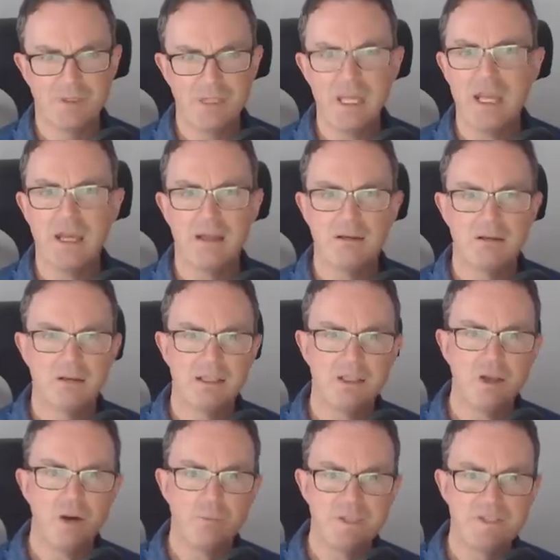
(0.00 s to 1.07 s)
yeah it
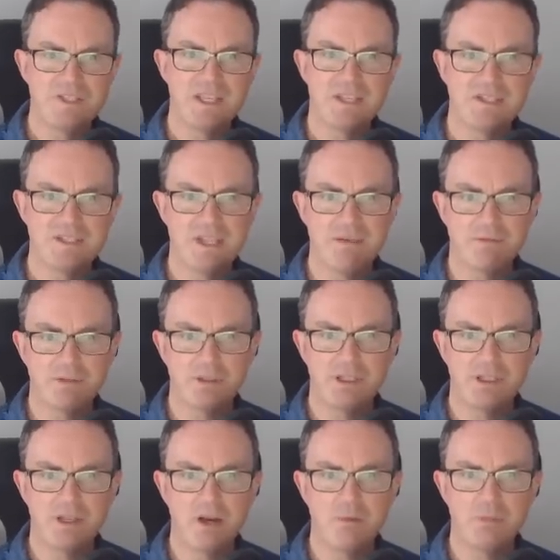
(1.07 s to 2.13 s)
can't be 6 7
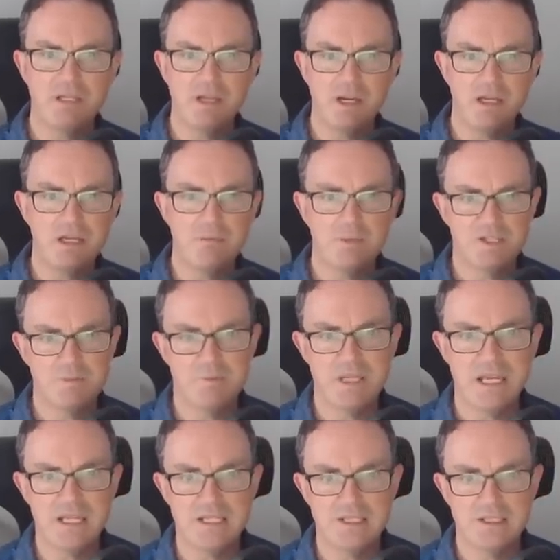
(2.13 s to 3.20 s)
it can't be 9 it must be
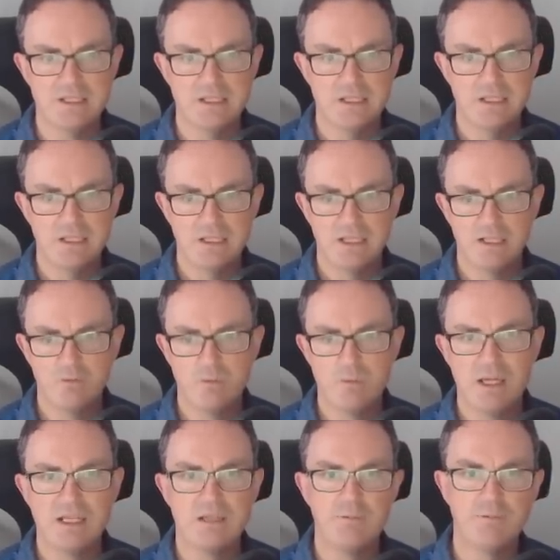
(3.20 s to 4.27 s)
8 if we
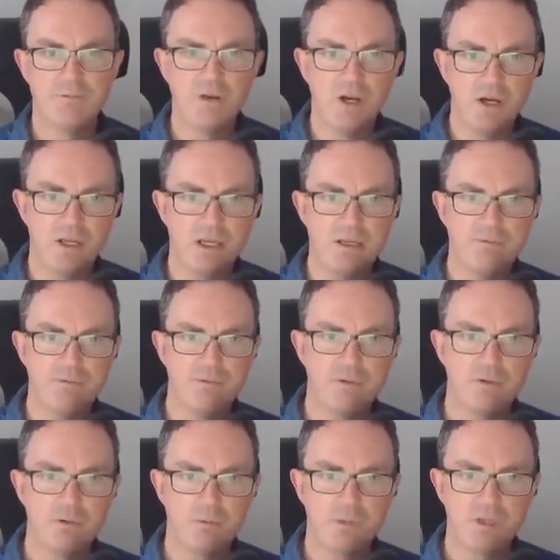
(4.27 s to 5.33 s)
made it 5
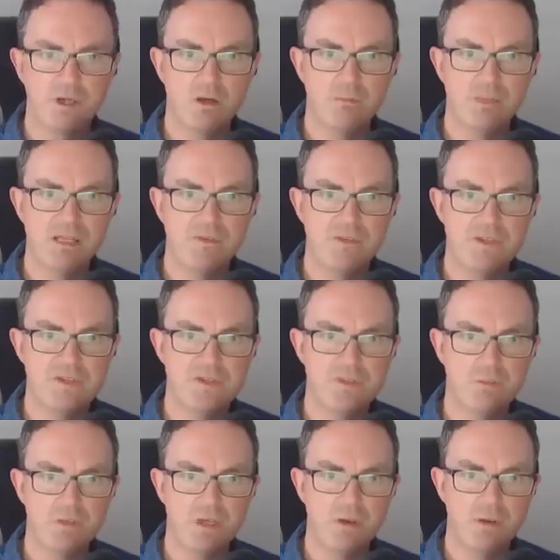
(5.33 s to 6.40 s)
we can't make this
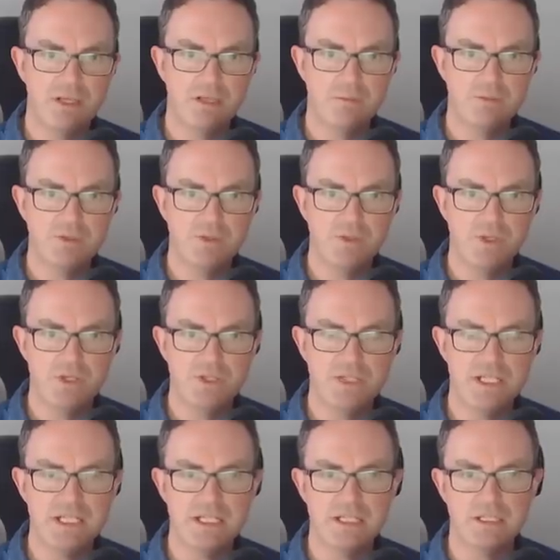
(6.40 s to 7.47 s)
domino add up to
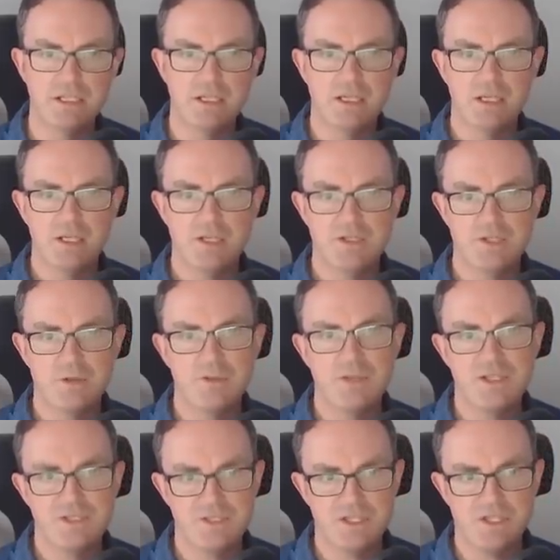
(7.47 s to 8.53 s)
13 so
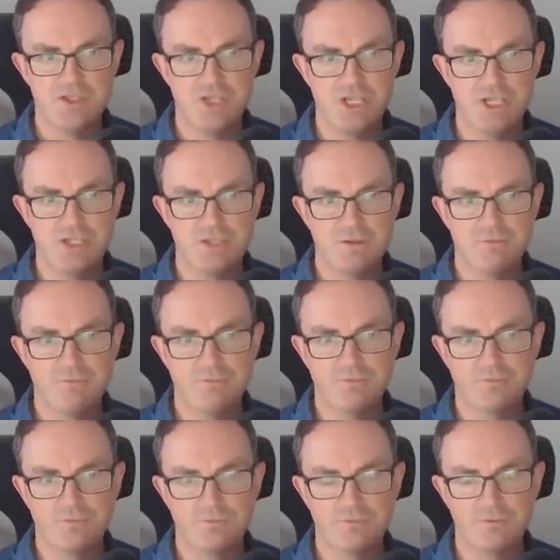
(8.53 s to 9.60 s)
this digit
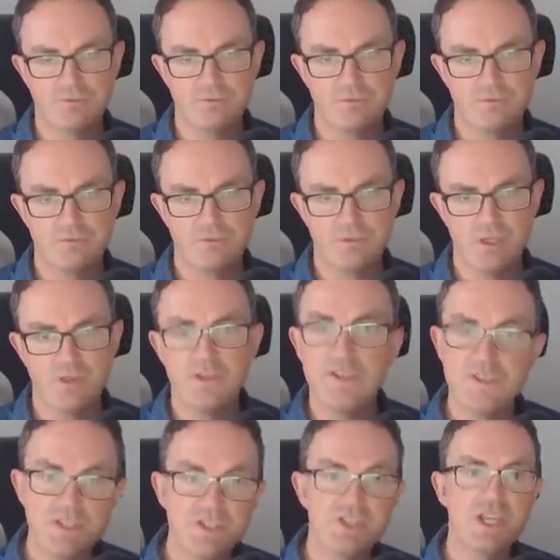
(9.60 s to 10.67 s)

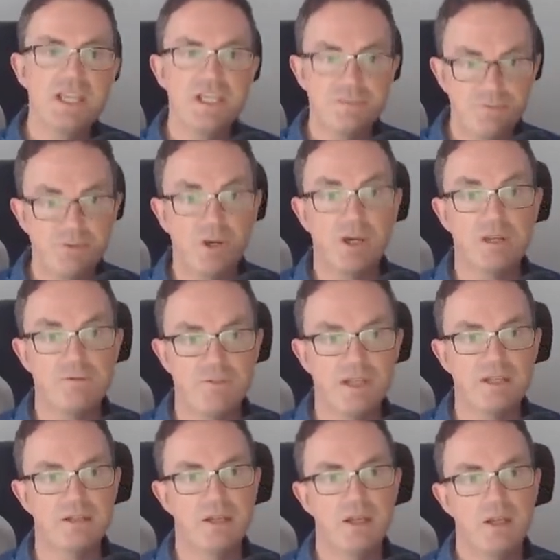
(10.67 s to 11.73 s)
this digit is 5
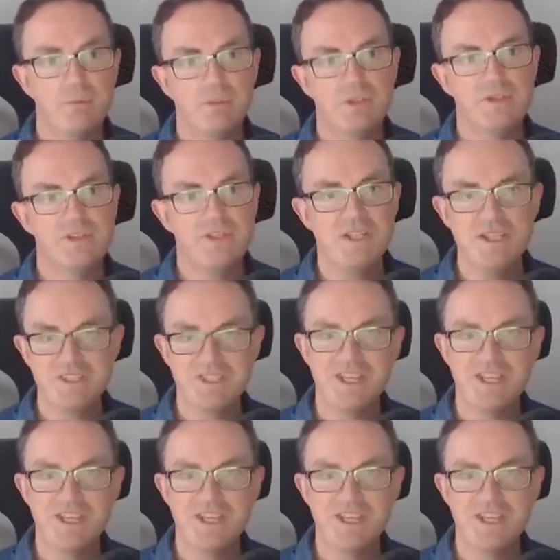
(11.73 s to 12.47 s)
then because this